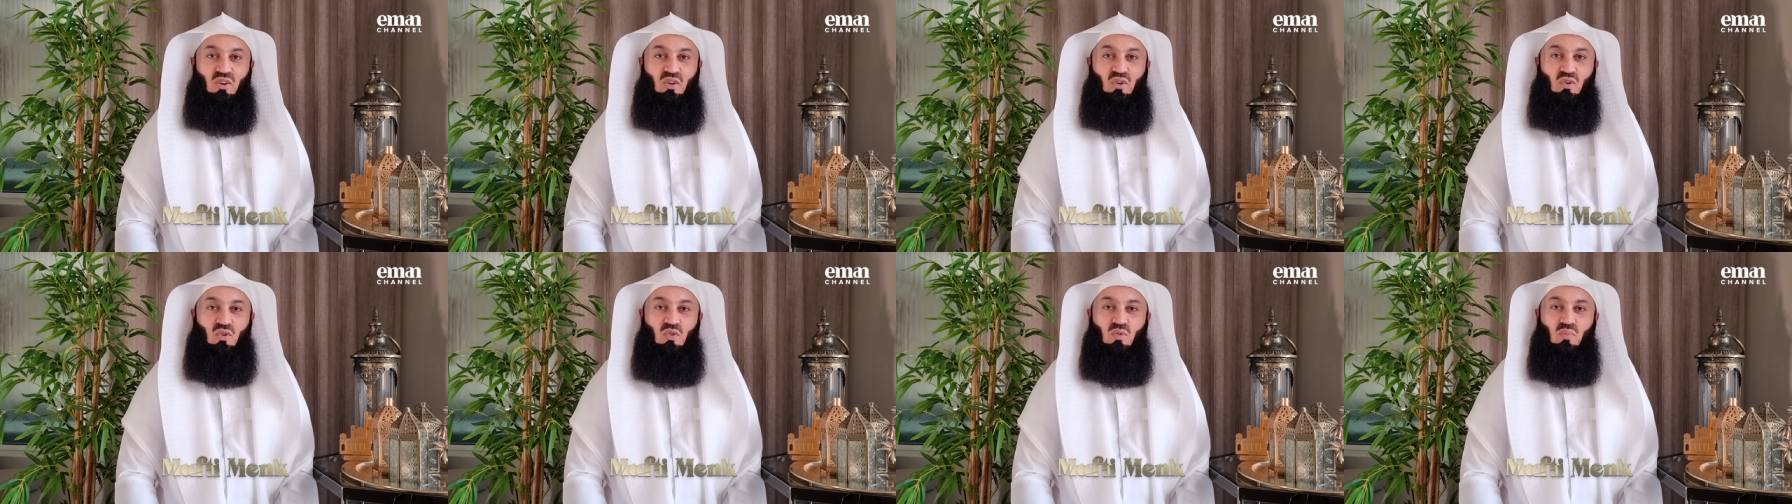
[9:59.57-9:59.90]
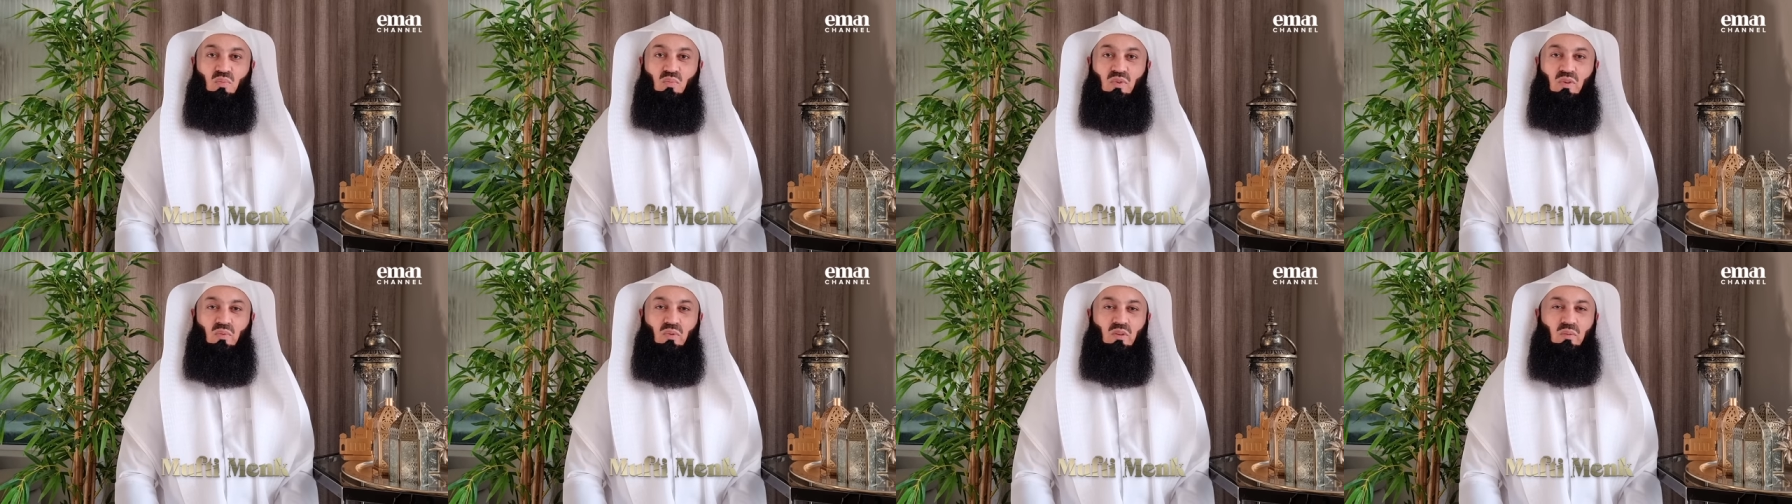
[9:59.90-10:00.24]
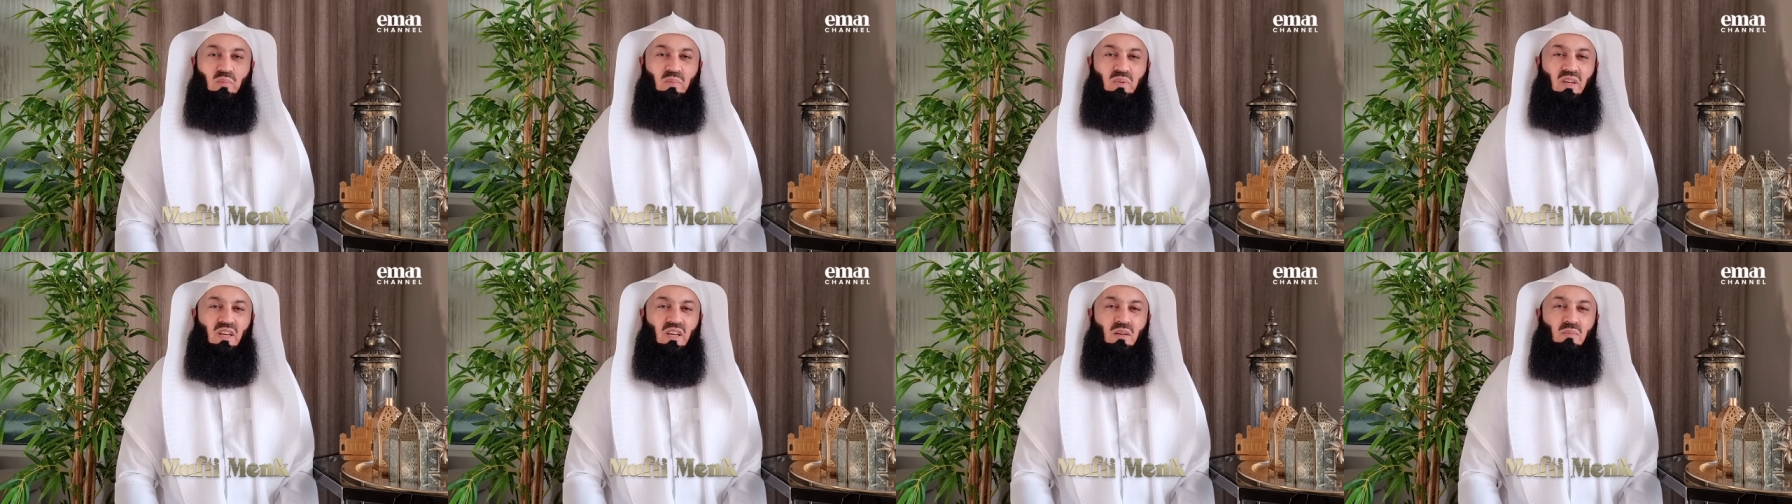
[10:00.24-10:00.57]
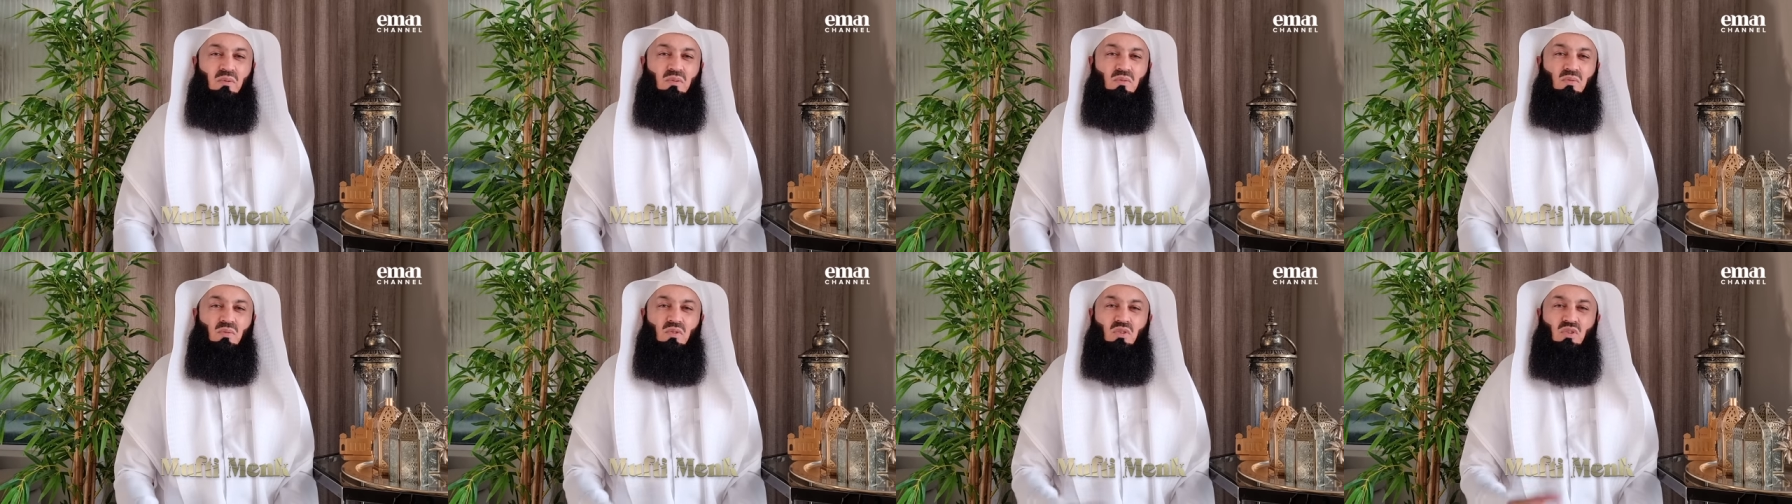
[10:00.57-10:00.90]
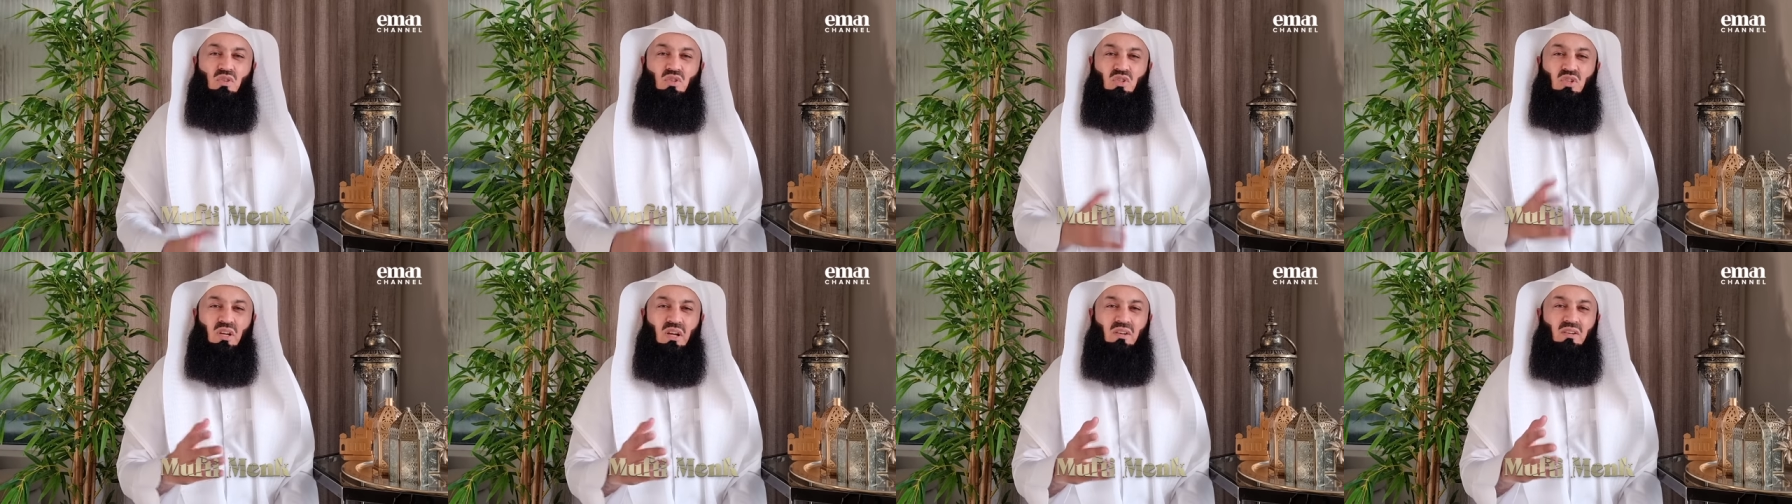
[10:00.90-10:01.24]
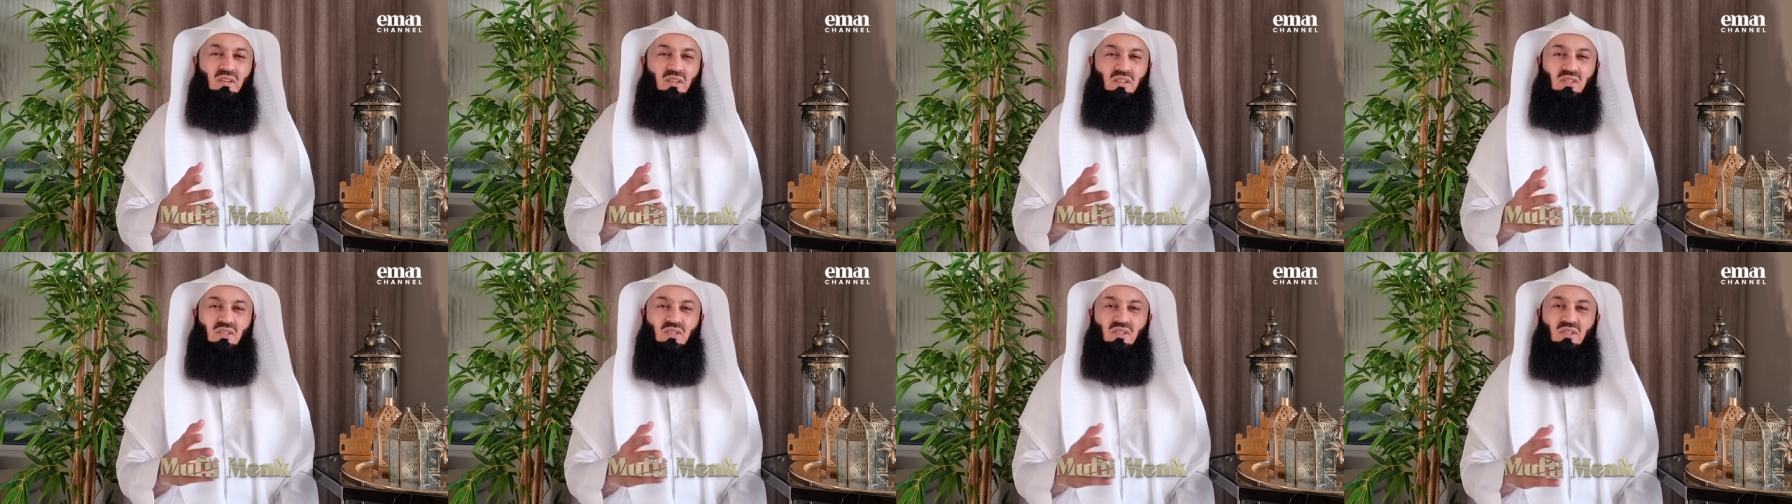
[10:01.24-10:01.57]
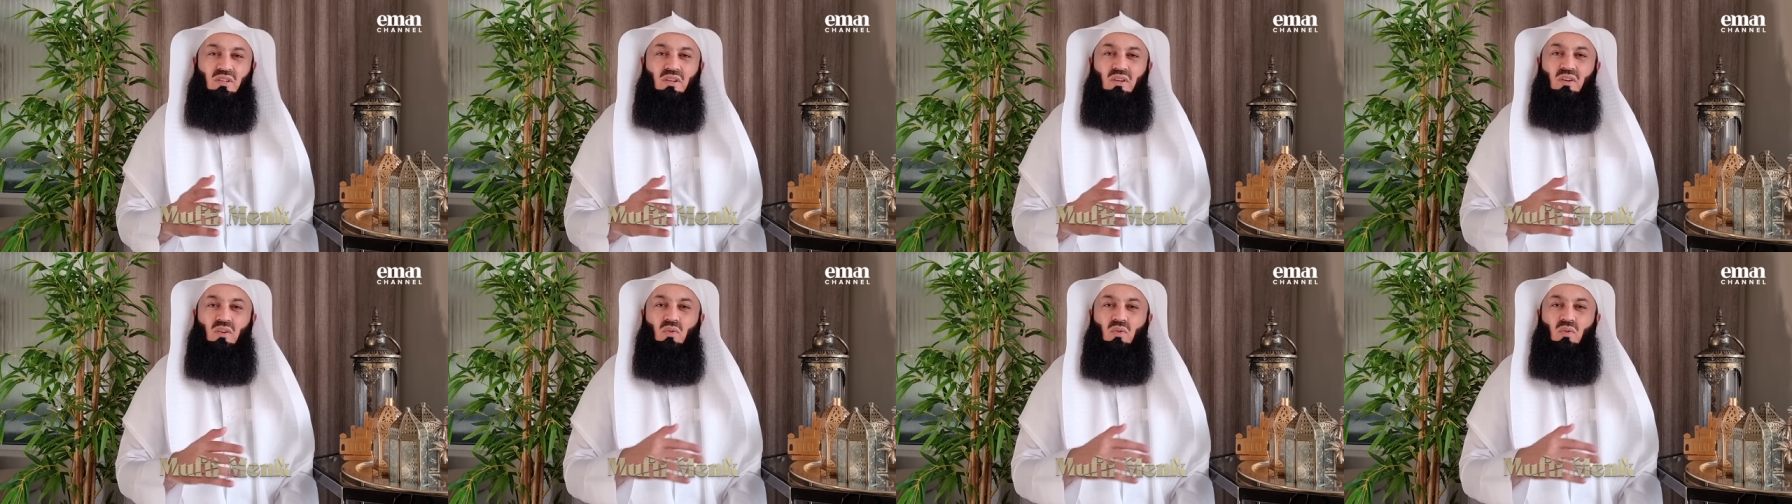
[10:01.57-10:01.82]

whom we will be able to cherish